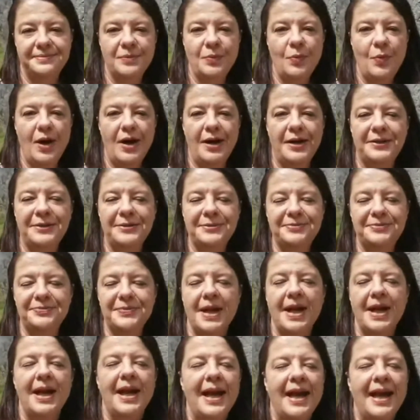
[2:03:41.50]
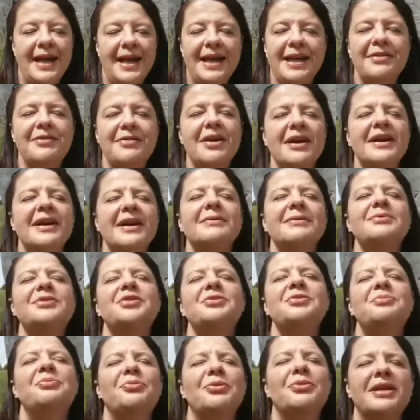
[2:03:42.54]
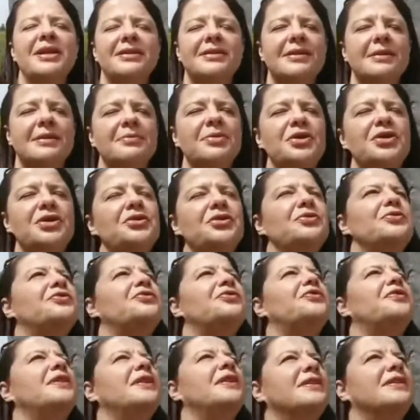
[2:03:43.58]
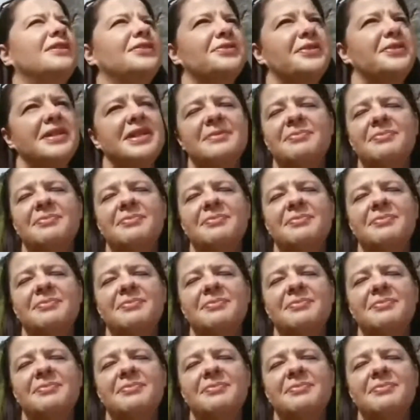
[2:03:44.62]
Well, here I am to bring some youth into this